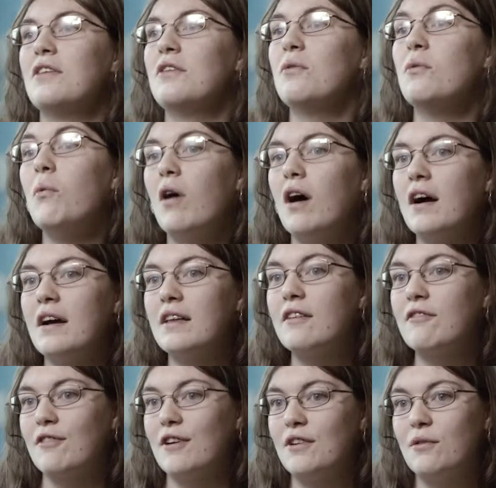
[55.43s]
You walk in
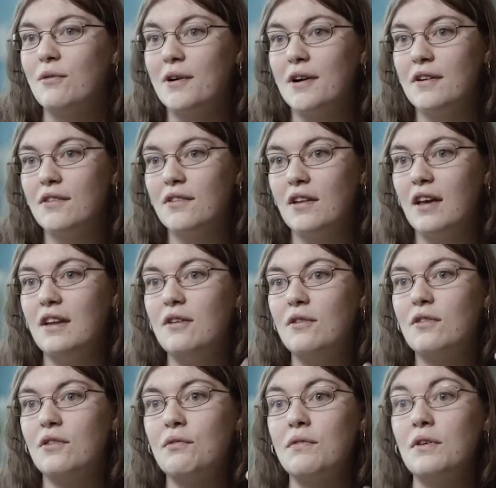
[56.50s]
the front doors and you
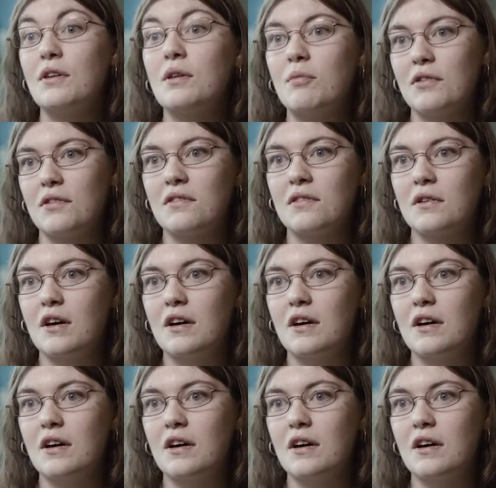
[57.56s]
just feel the presence of